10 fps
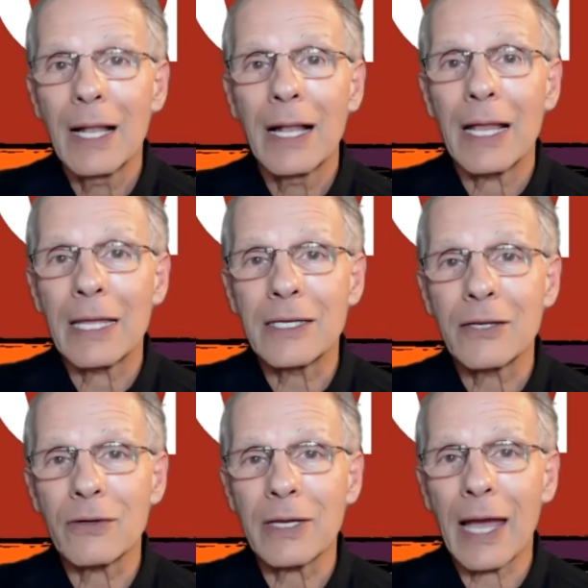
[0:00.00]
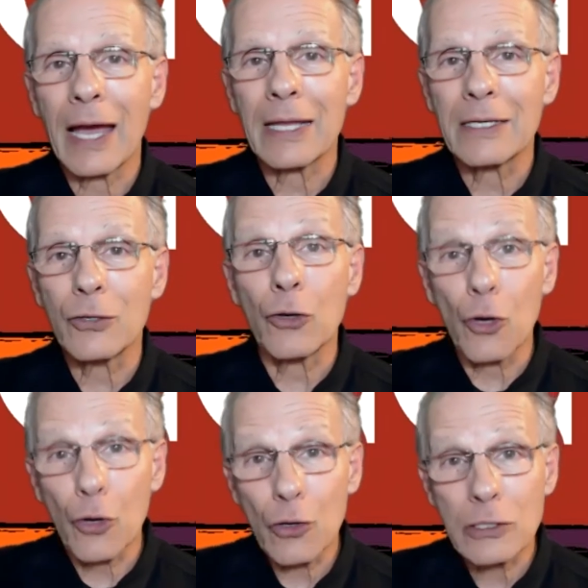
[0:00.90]
until you got to
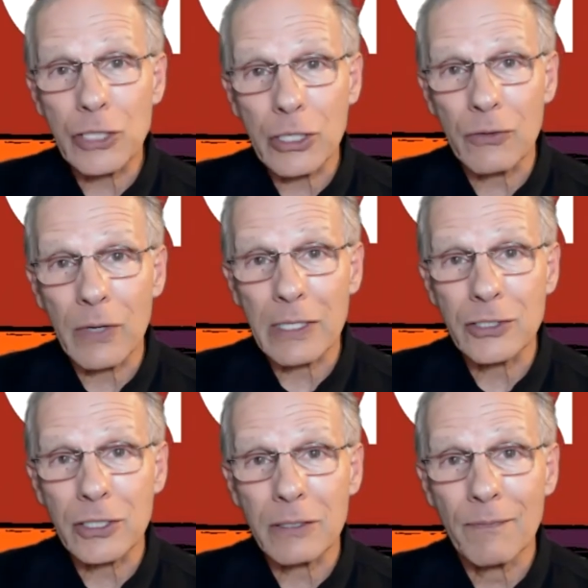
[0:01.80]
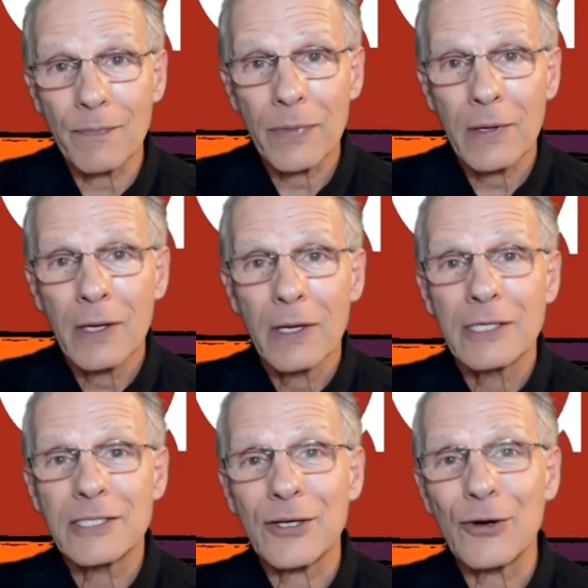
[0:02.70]
her generation.
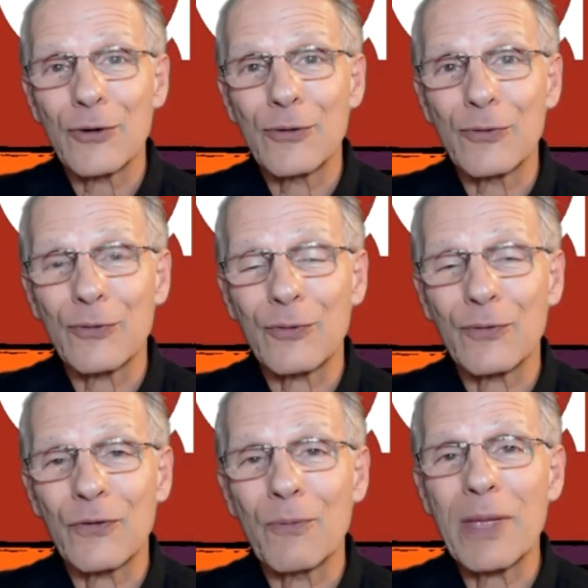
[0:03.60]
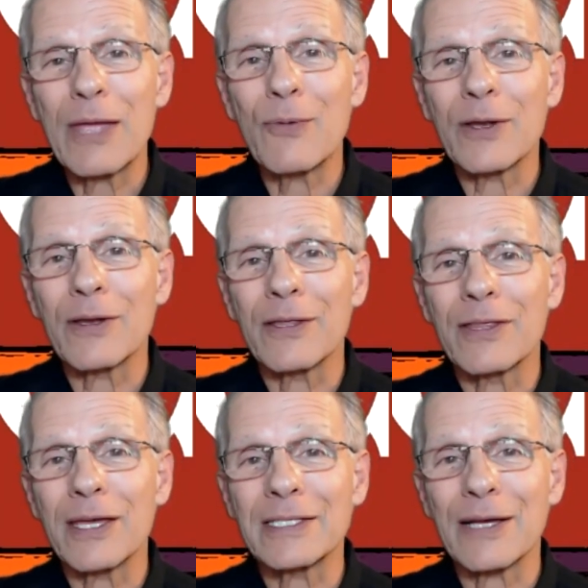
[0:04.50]
So for me, one of the
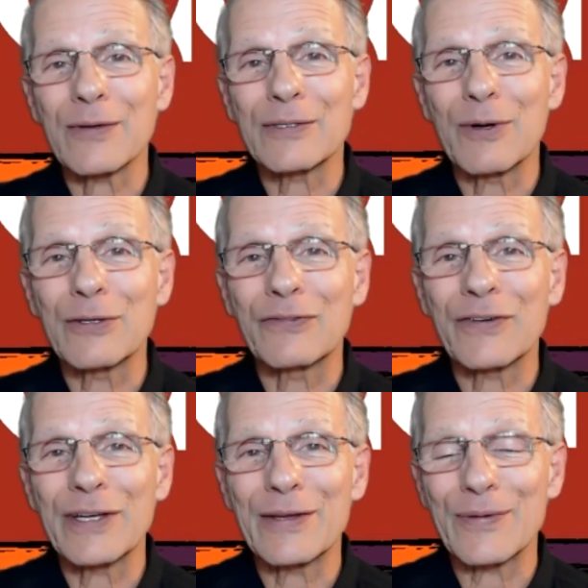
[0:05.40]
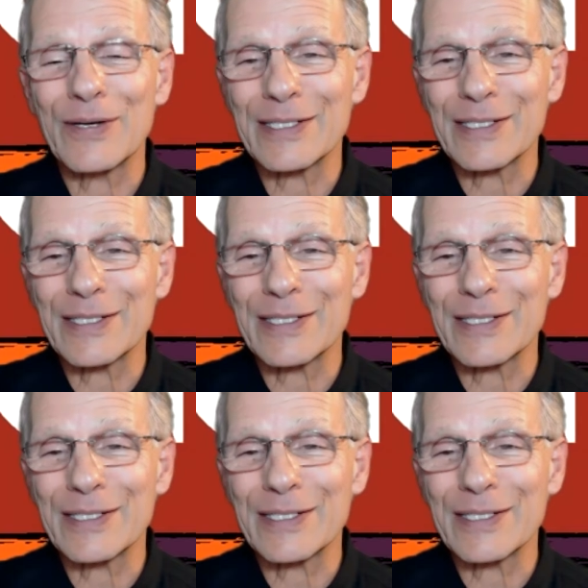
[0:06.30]
things that was most funny was,